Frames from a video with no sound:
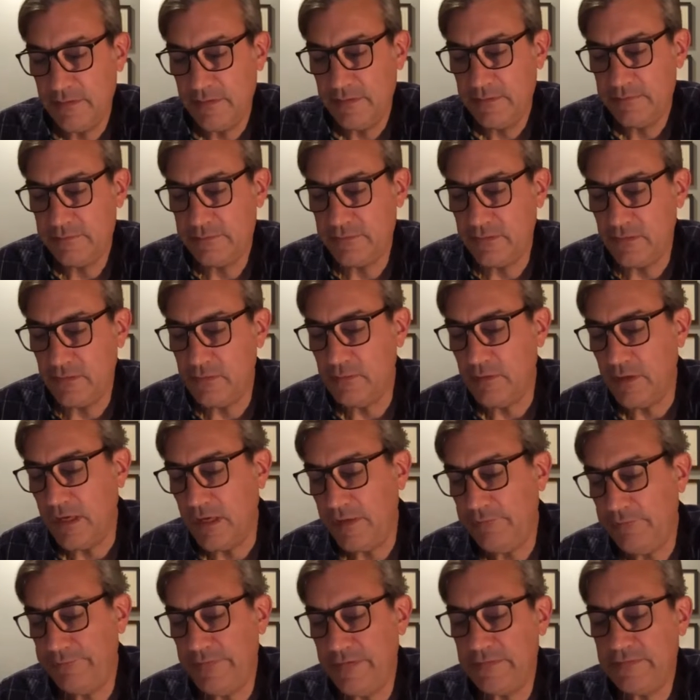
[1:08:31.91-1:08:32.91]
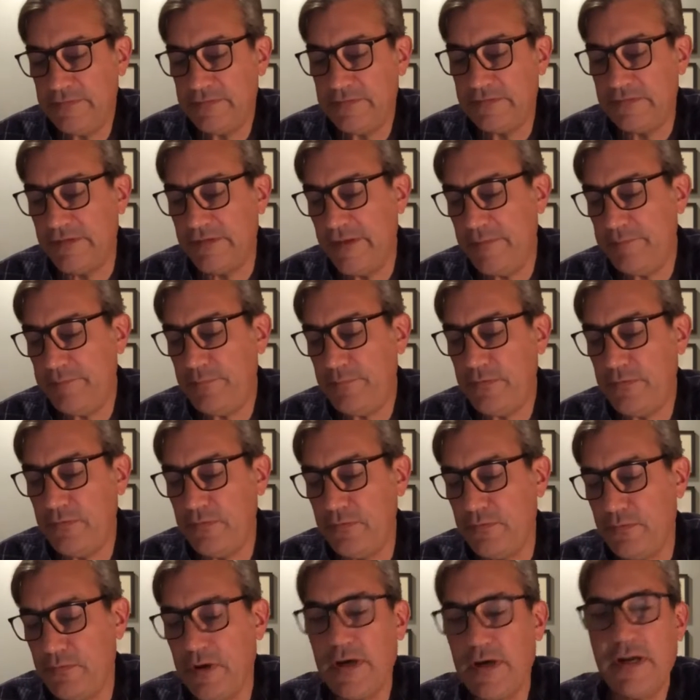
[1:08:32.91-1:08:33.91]
so often slip
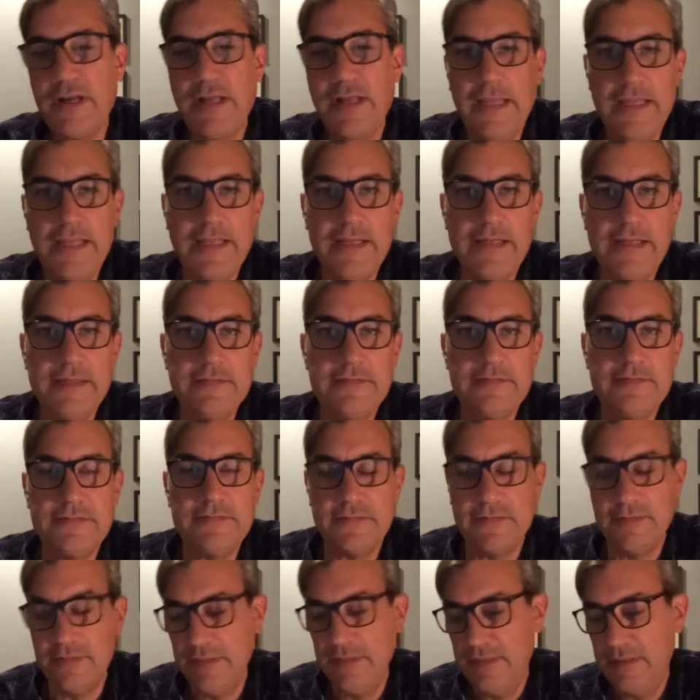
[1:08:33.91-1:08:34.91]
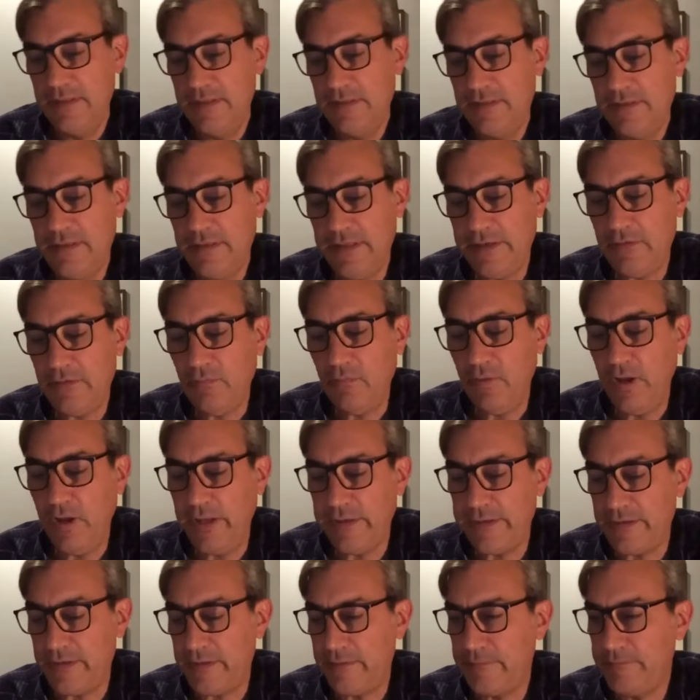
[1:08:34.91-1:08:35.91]
through our hands like
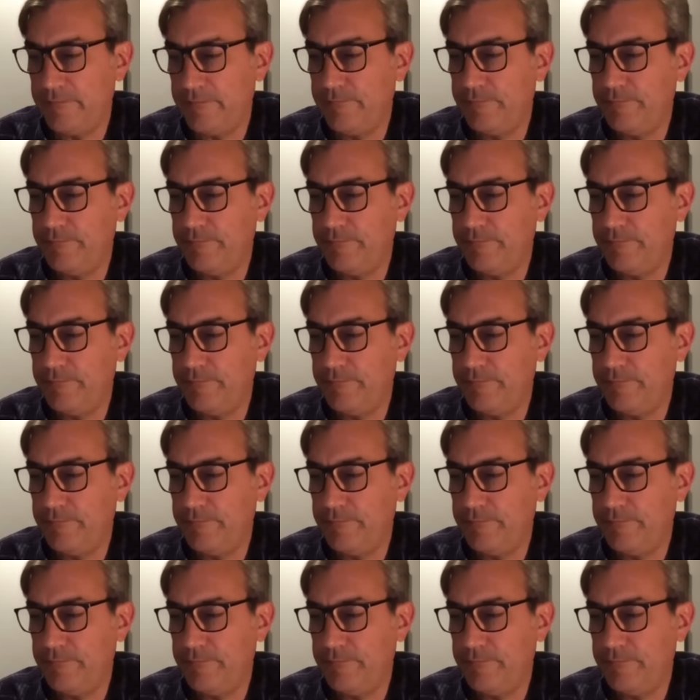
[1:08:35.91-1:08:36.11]
water.